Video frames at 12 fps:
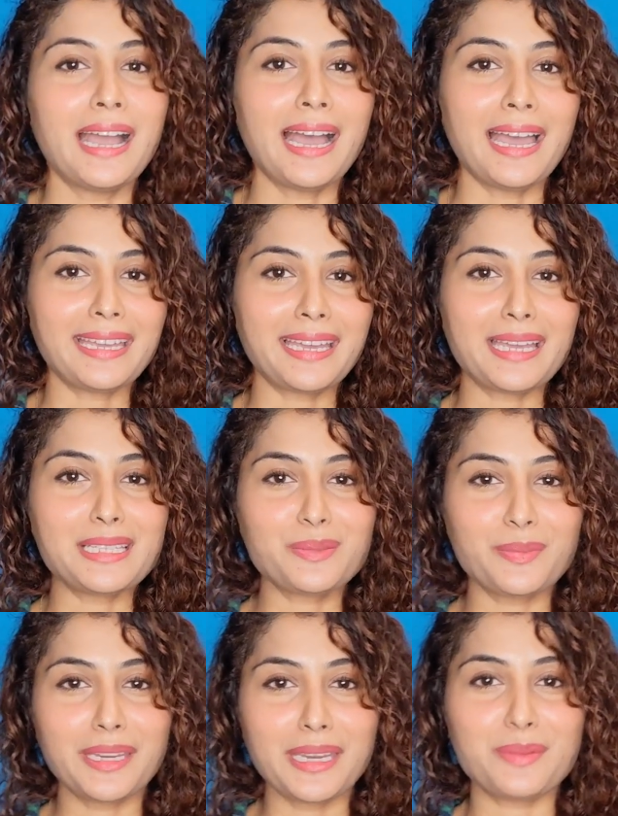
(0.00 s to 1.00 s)
Hi
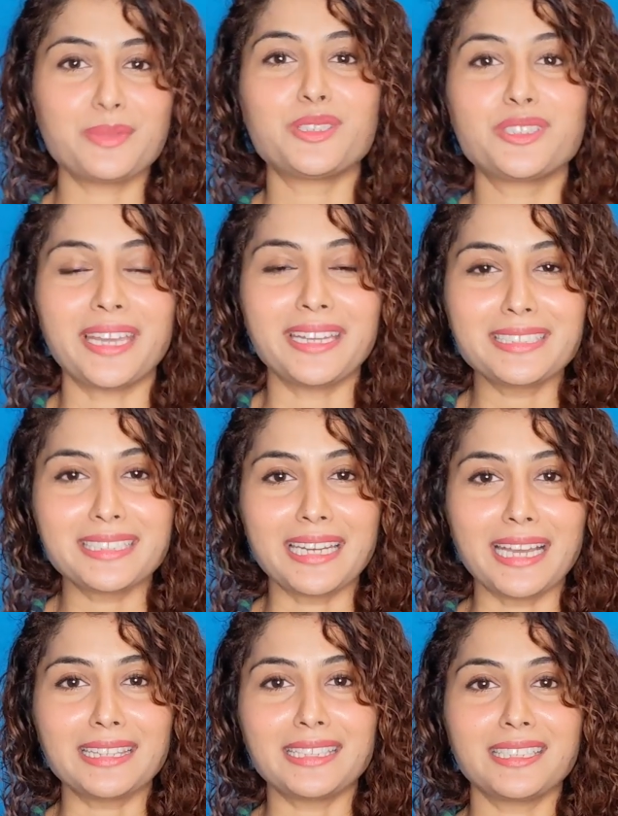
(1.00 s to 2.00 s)
guys, my name is Shine
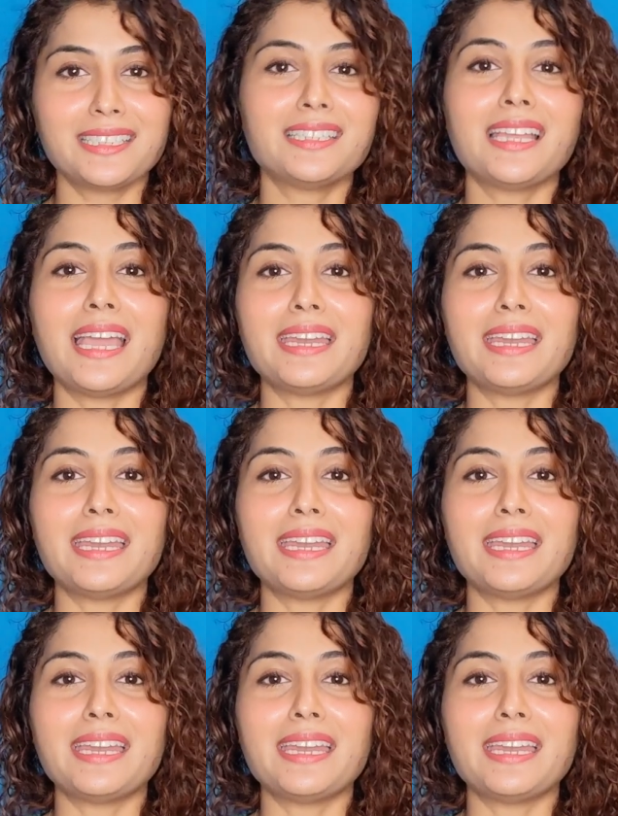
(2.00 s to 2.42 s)
Janathanan